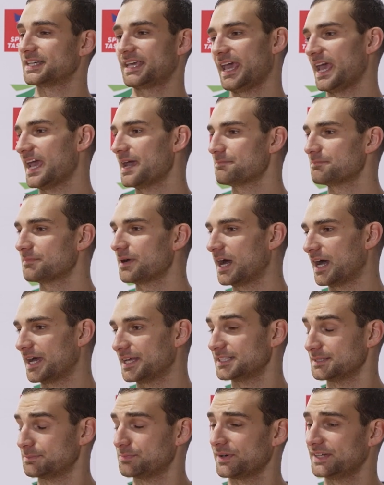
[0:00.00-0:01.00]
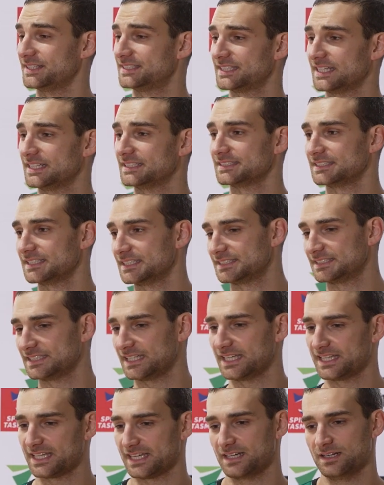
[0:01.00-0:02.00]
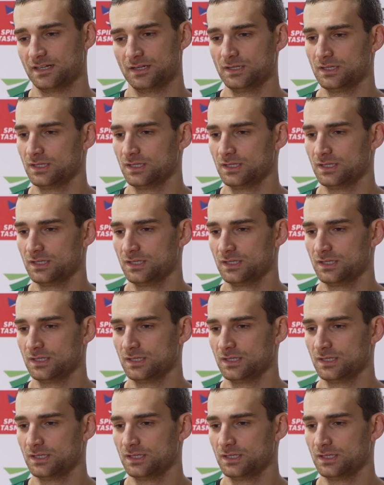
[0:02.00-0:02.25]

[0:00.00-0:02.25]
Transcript: camp, into pre-season this year, that,